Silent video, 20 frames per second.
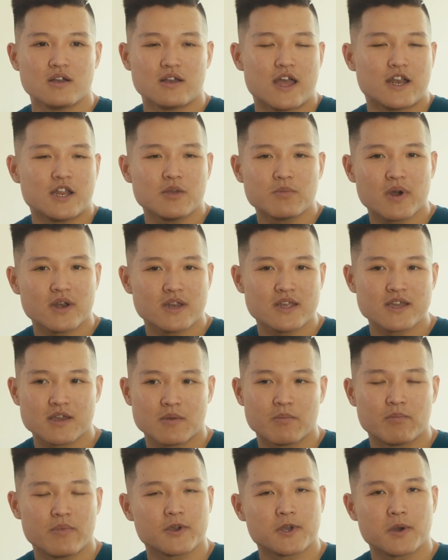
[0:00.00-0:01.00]
Anybody
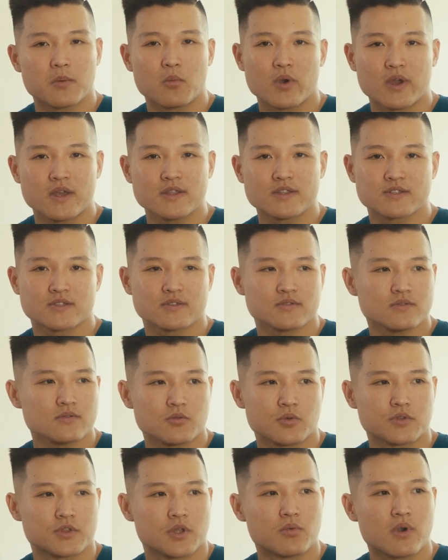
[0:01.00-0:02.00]
can pick up weights
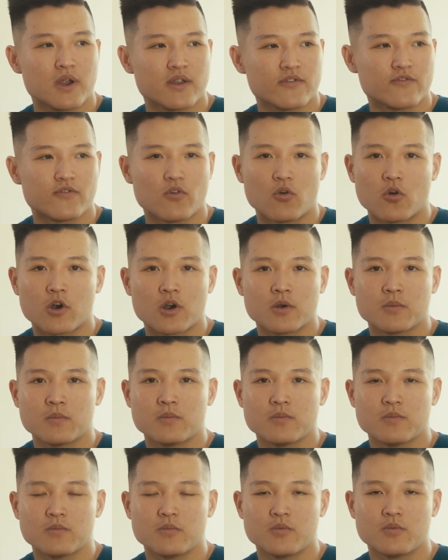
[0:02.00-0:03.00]
with the right form,